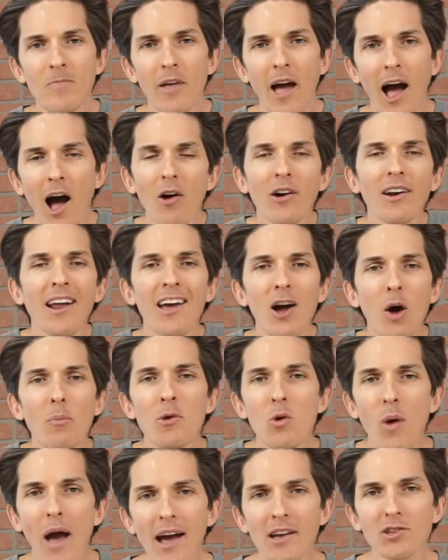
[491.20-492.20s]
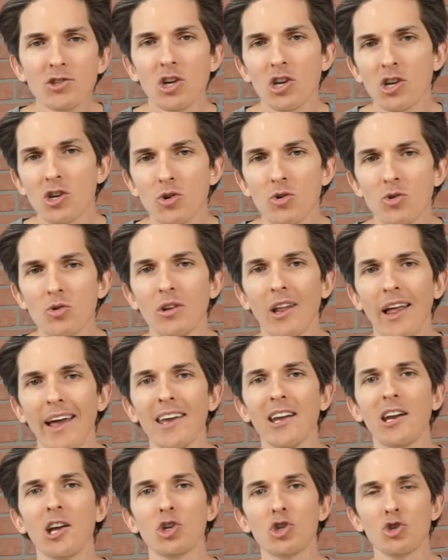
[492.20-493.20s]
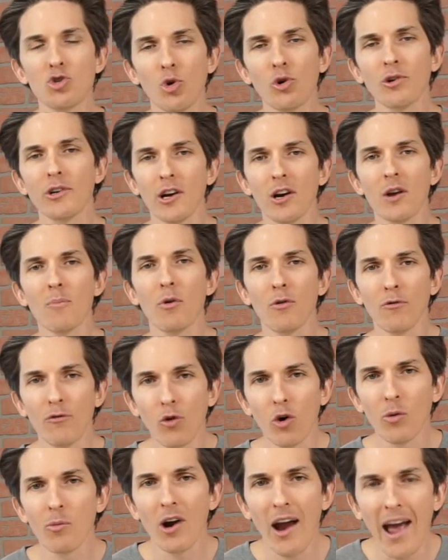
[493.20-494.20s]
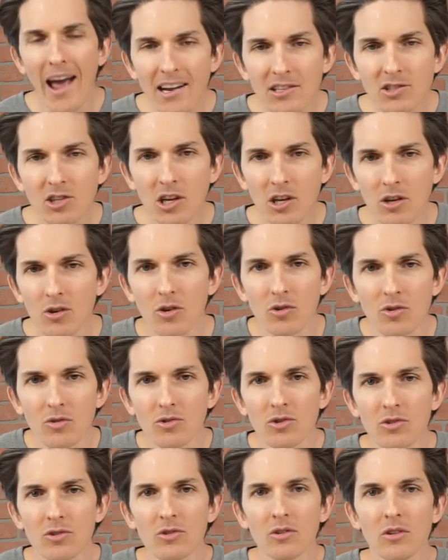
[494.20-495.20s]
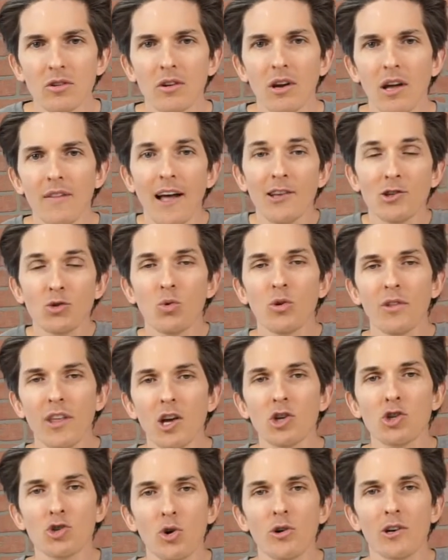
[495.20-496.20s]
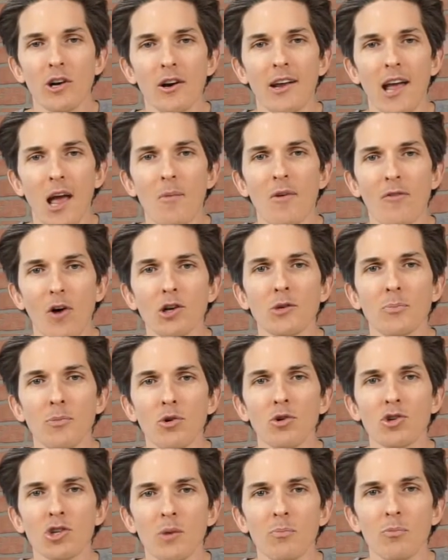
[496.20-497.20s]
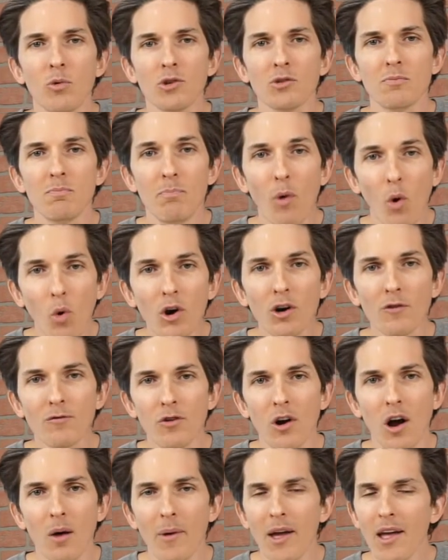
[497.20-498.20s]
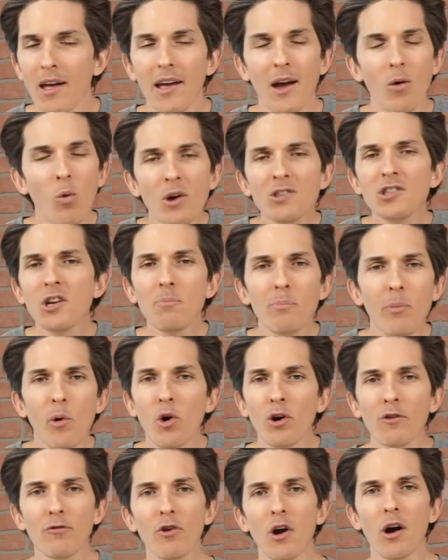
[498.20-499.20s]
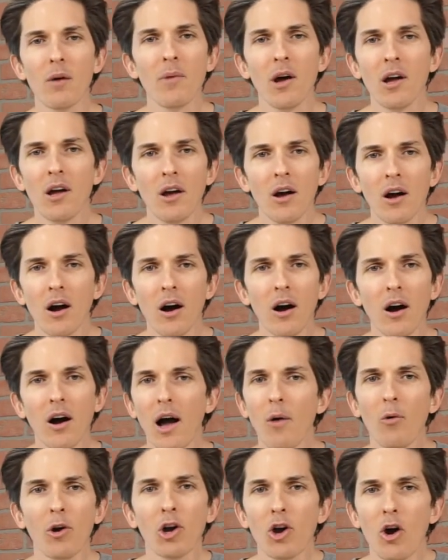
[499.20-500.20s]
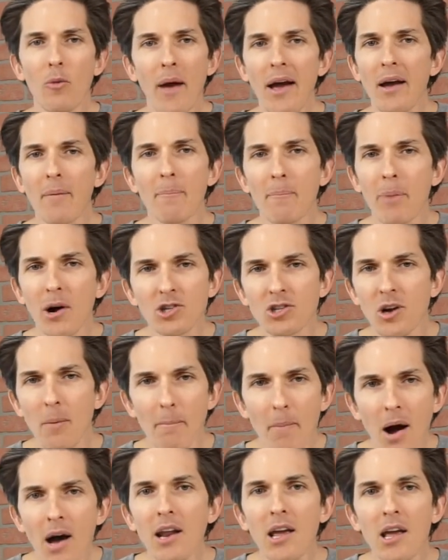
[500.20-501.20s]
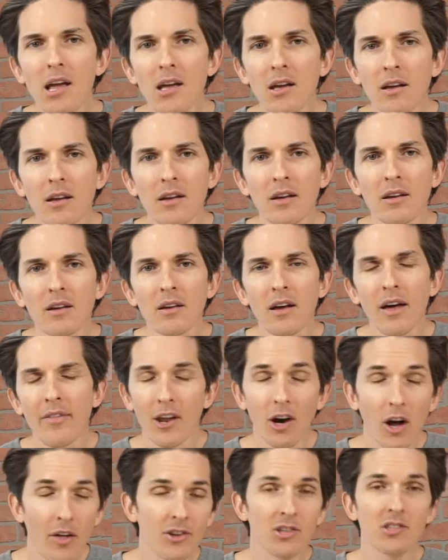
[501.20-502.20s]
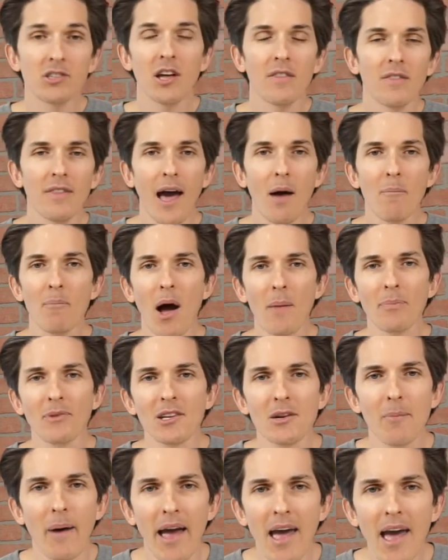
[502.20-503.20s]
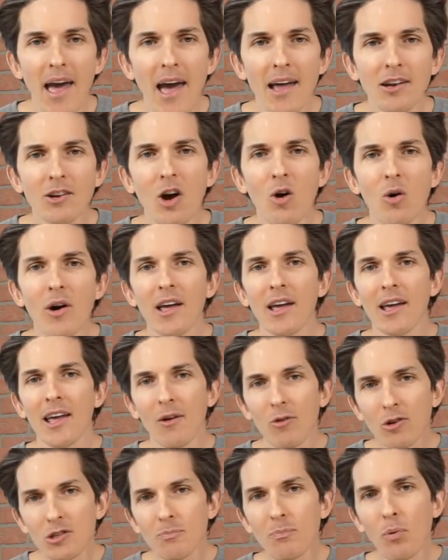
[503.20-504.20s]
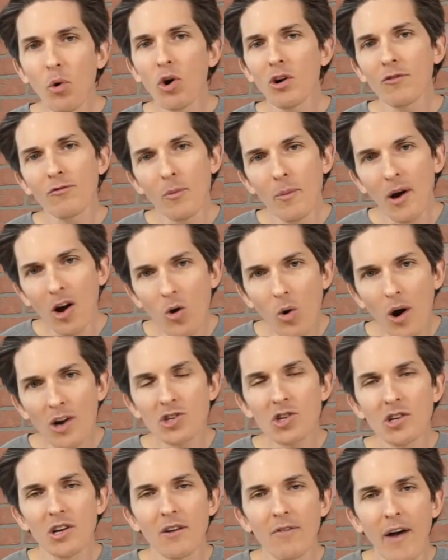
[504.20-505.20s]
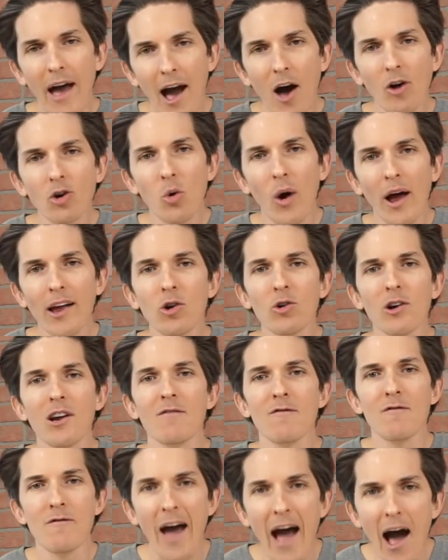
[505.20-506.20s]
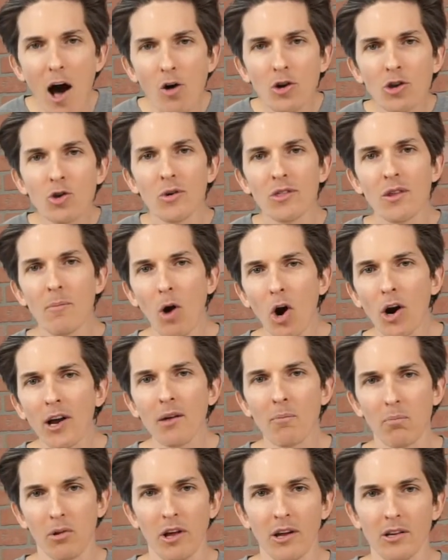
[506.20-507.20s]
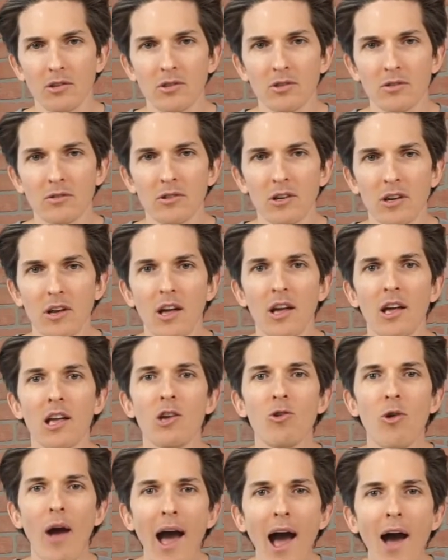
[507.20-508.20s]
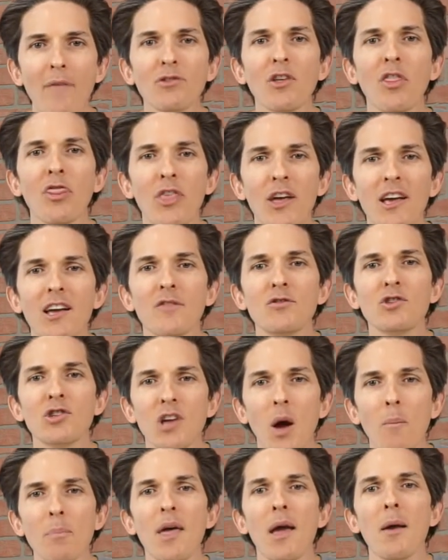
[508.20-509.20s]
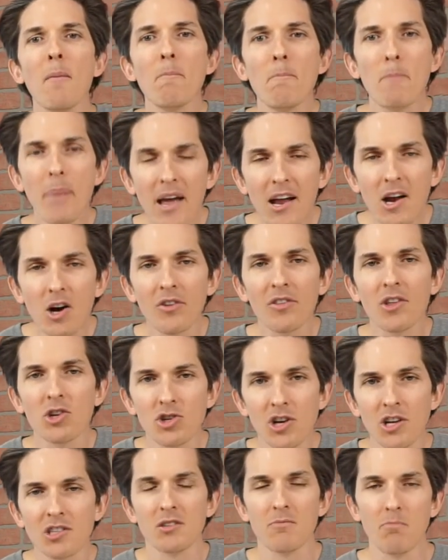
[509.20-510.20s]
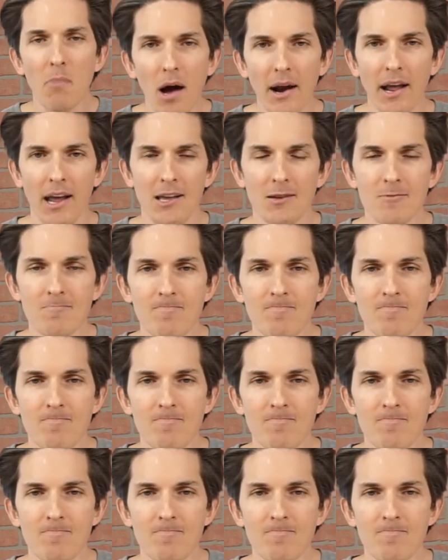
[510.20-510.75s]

How can I help you execute like an extraordinary performer executes? And that's where the extraordinary game of entrepreneurship was born from. It wasn't born from, I want to go make a bunch of money, and then all of a sudden that popped into my head. No, it was born from a question of how do I create value in the marketplace? You have to think of something bigger than just money,